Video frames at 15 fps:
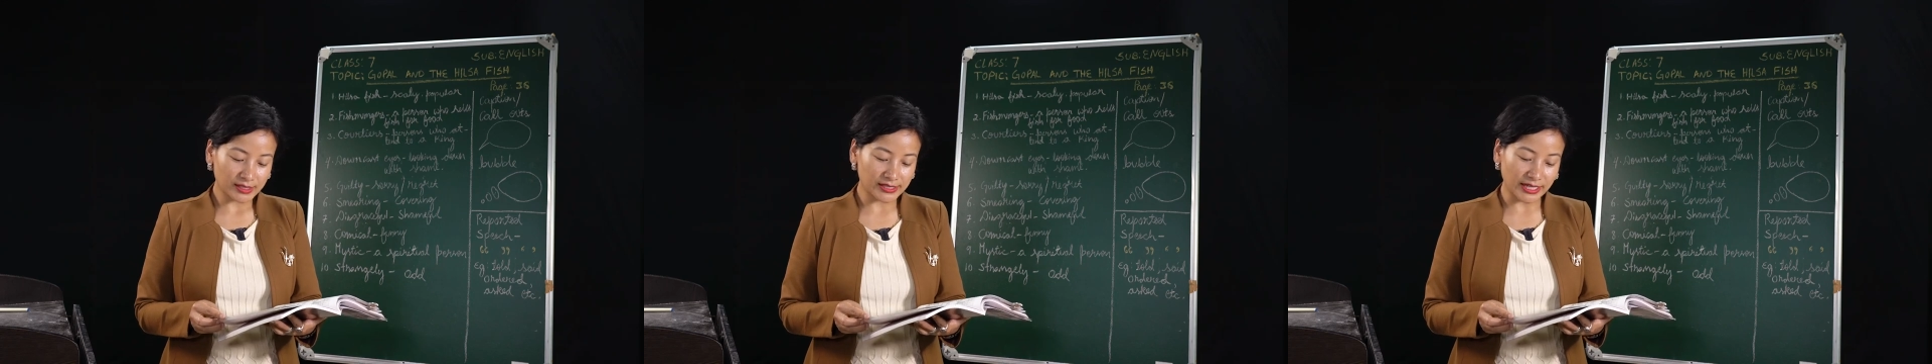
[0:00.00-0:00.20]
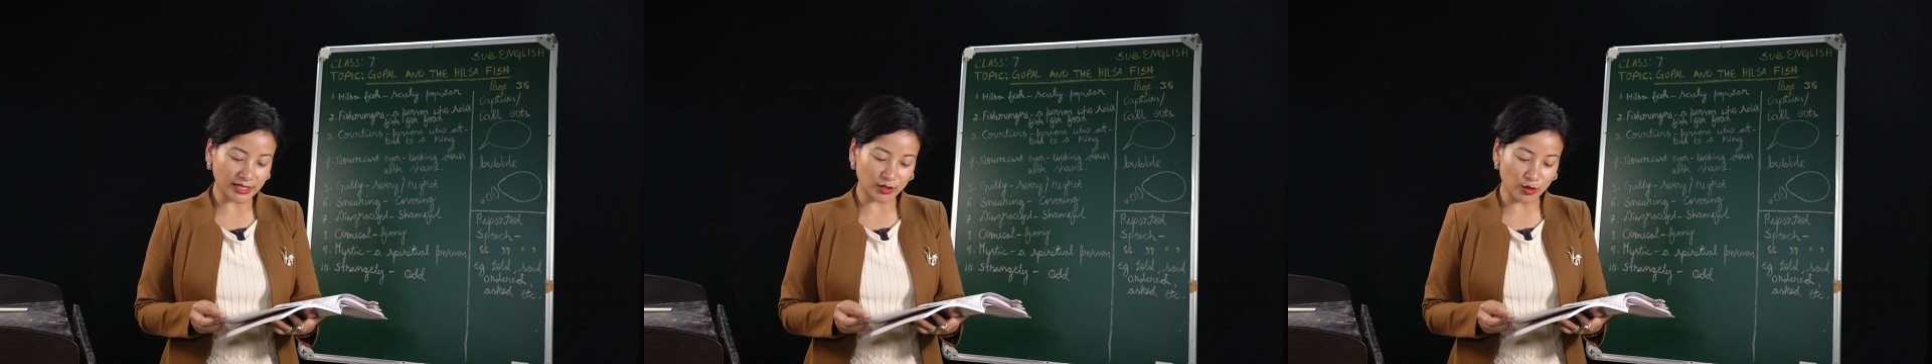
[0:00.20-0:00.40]

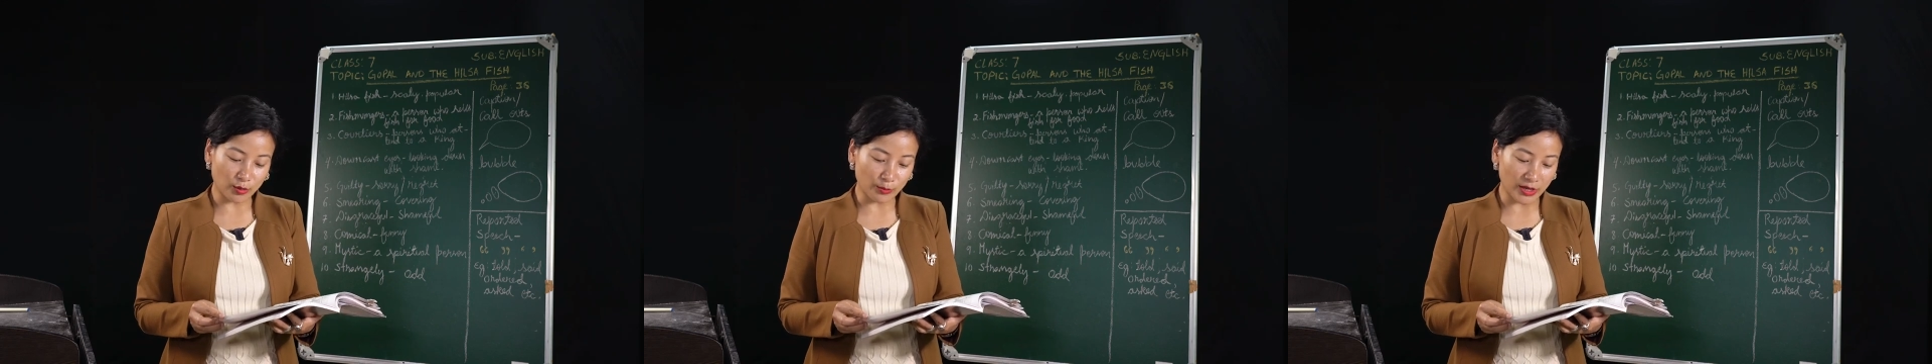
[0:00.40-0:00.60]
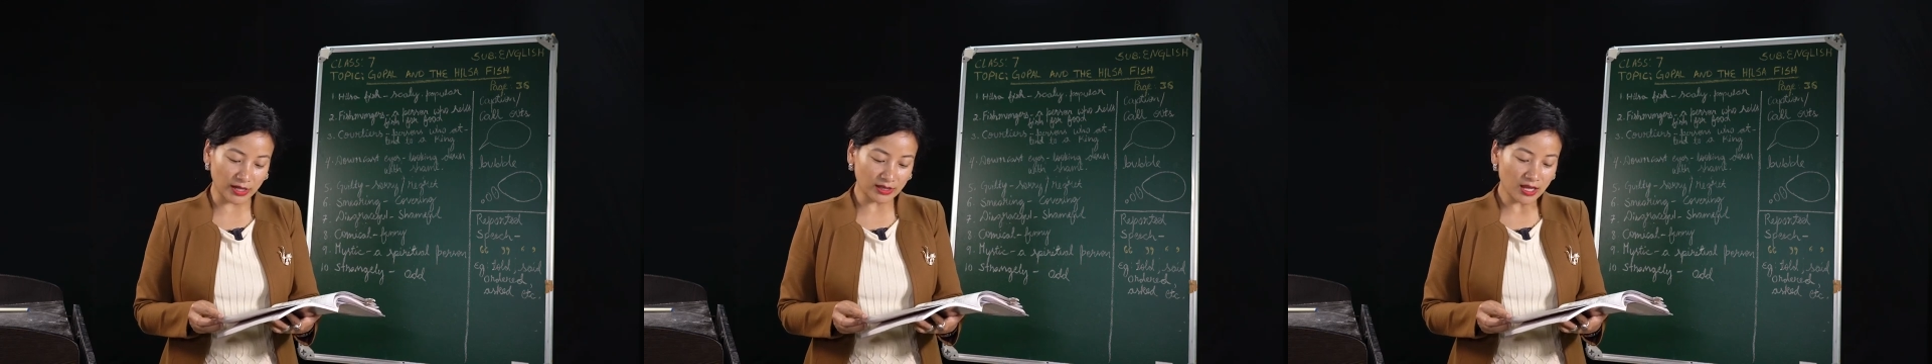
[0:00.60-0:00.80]
said
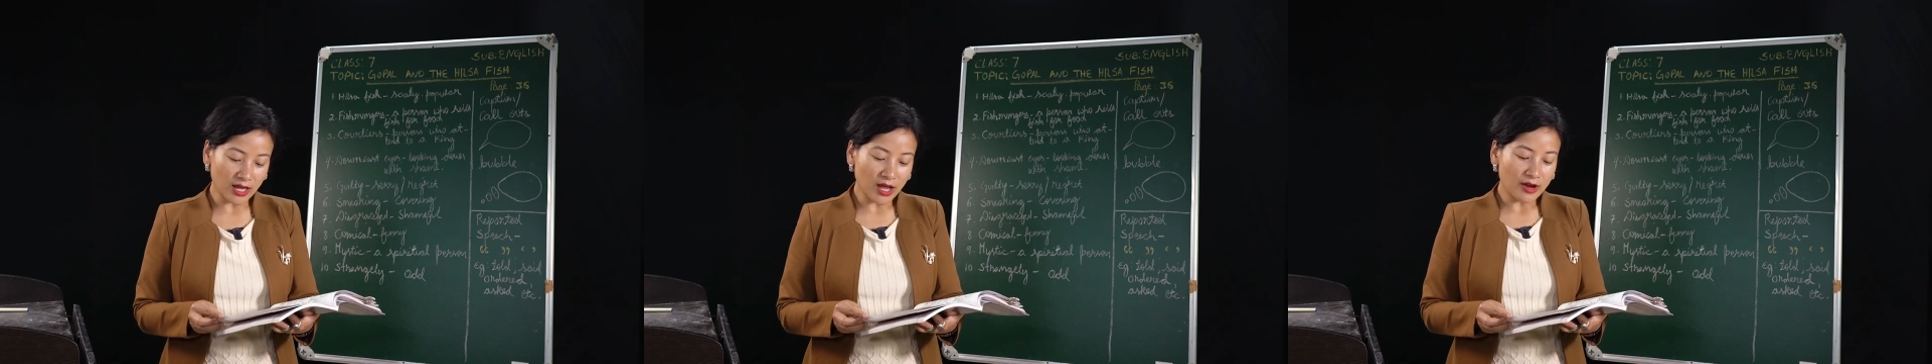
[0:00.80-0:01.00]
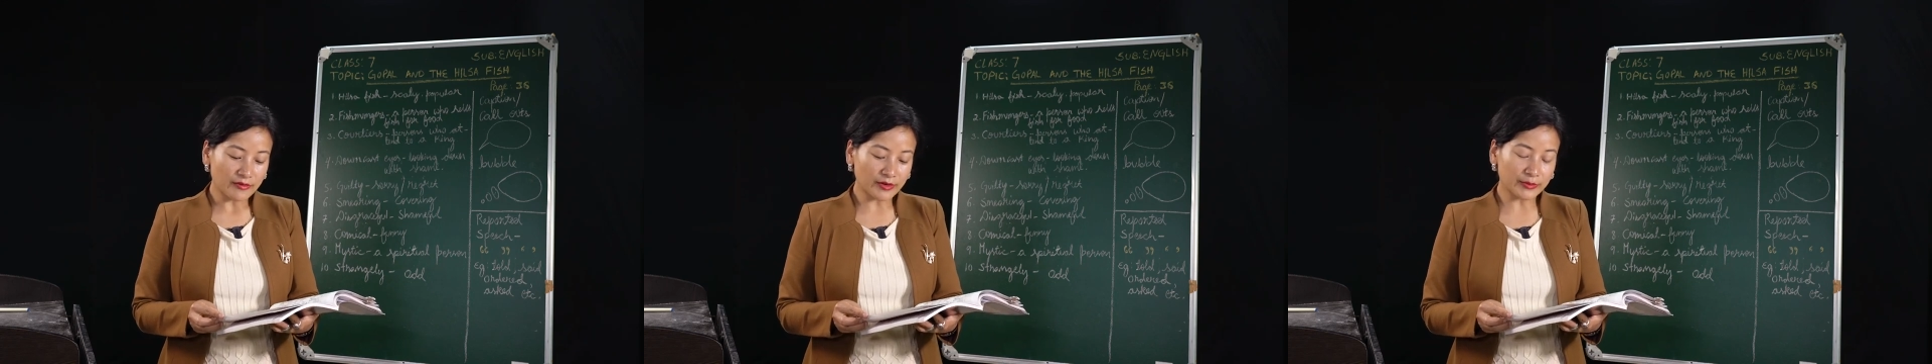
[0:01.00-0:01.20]
Gopal,
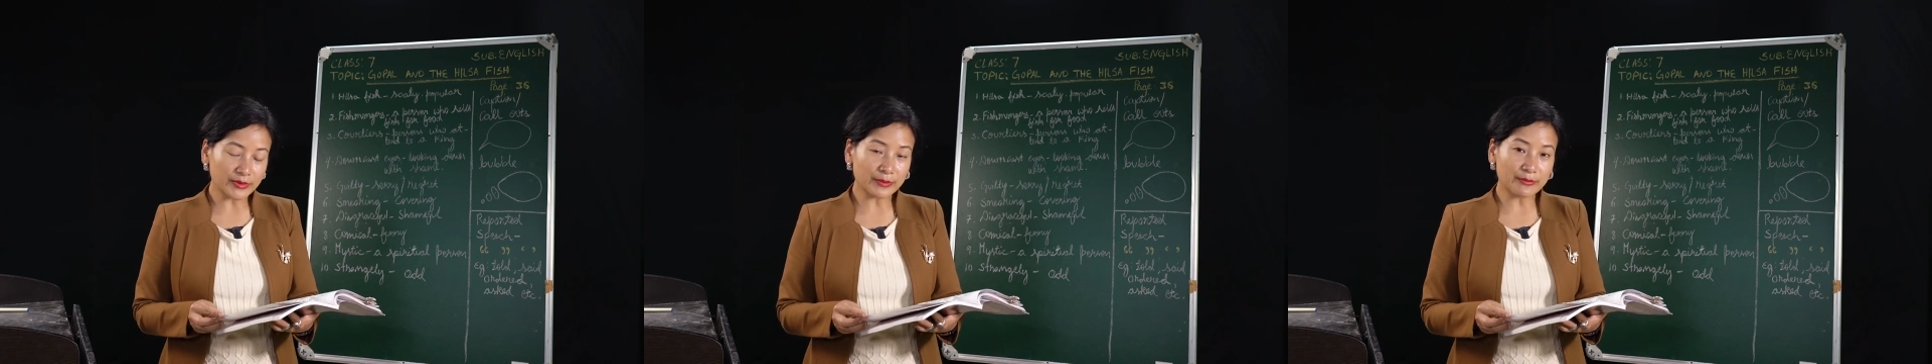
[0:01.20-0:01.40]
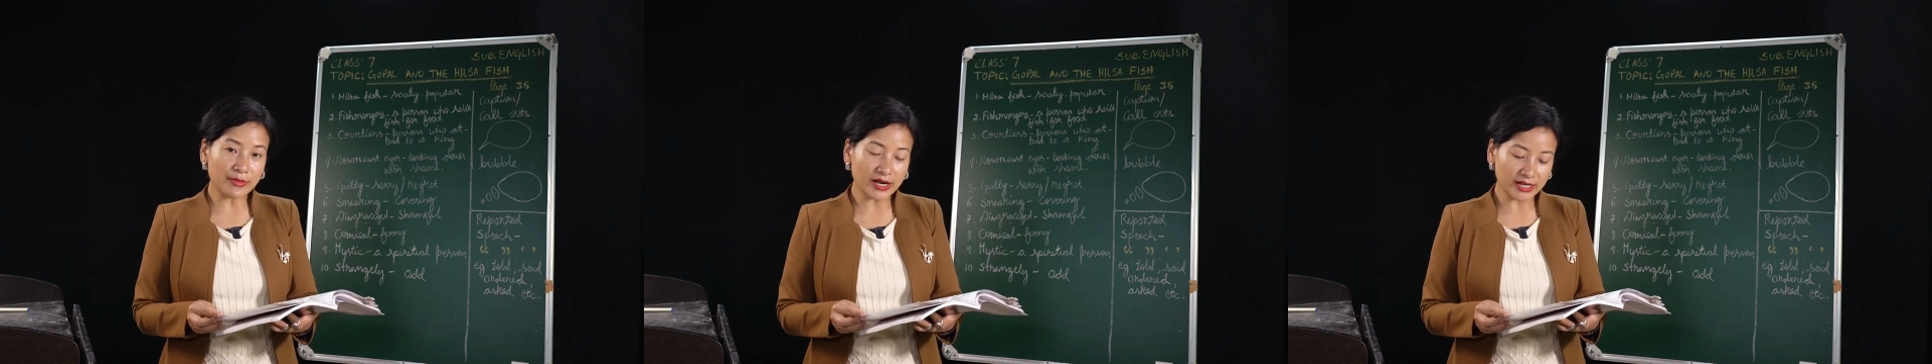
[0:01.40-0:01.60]
from
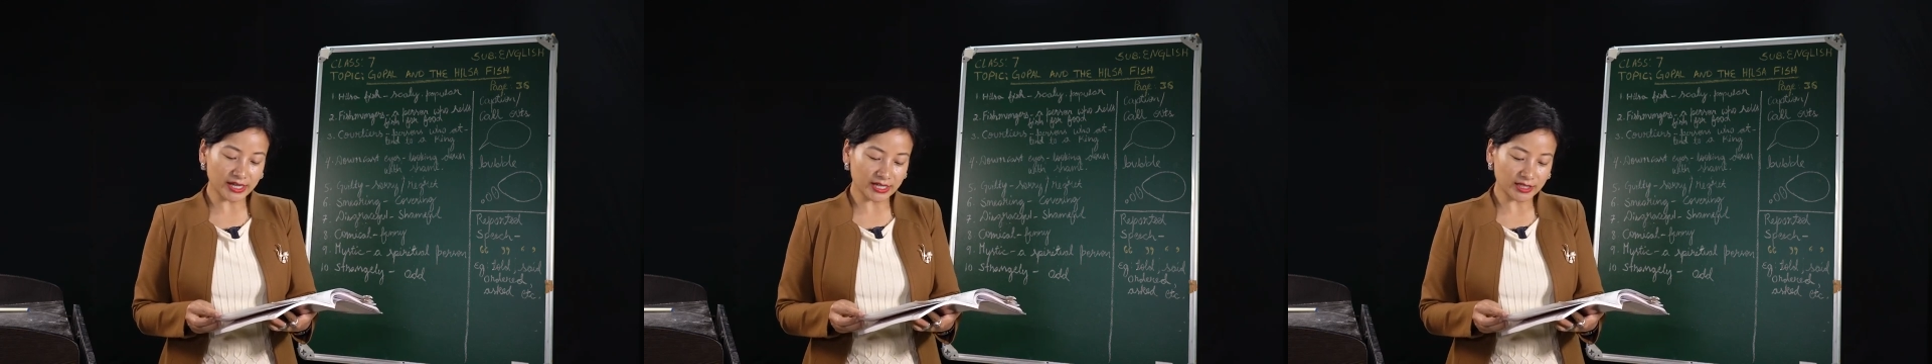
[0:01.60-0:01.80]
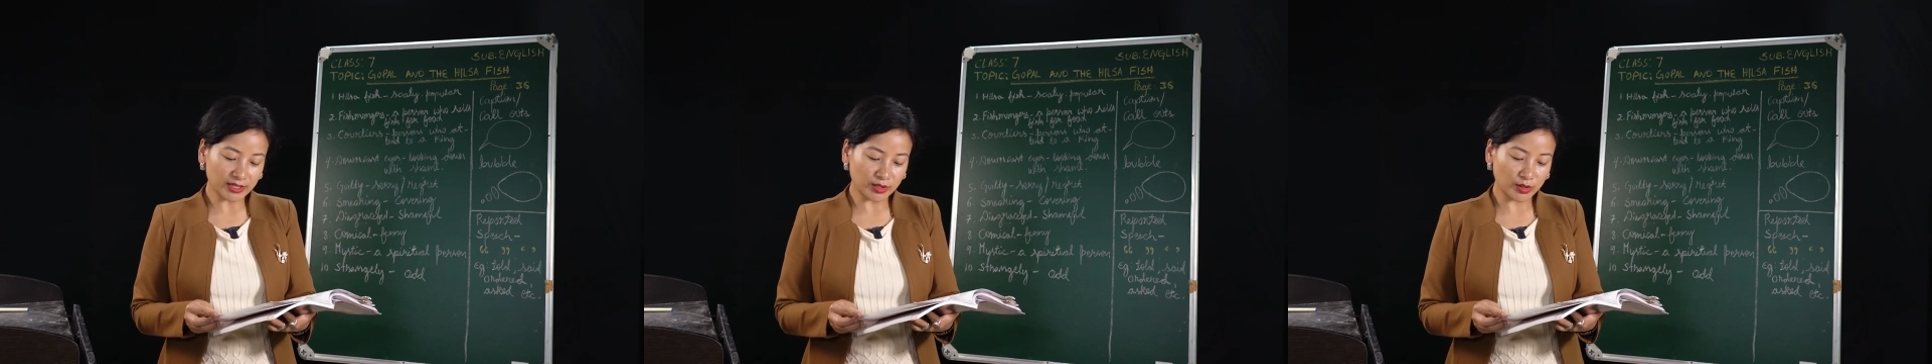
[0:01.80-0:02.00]
the
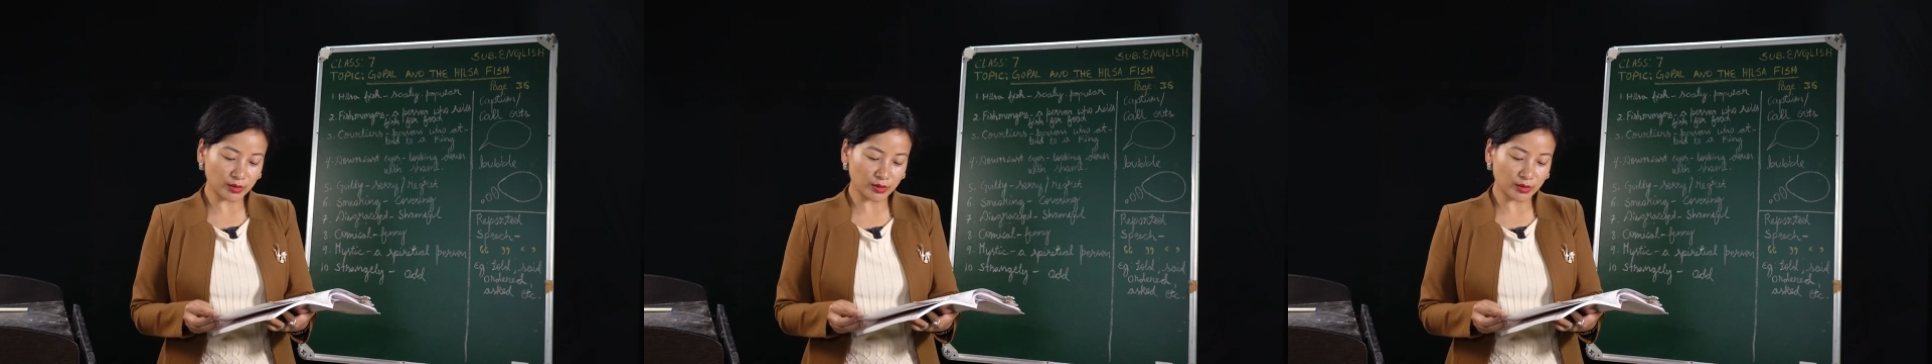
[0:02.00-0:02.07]
market